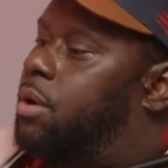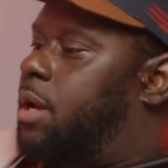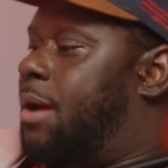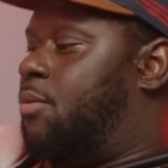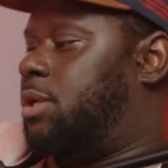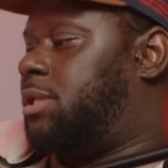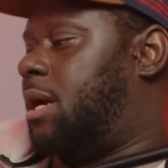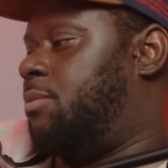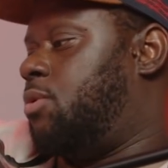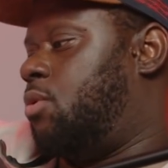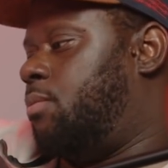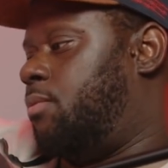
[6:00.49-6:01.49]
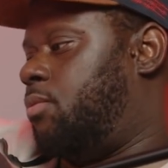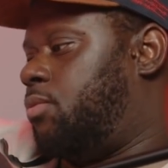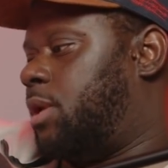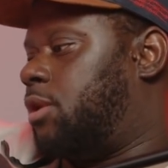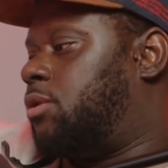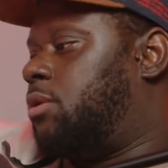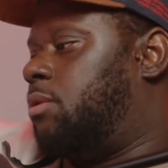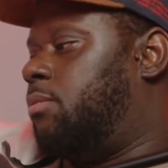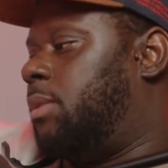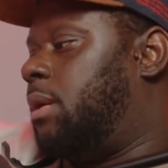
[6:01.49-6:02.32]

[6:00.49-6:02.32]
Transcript: at one time, you know, they, me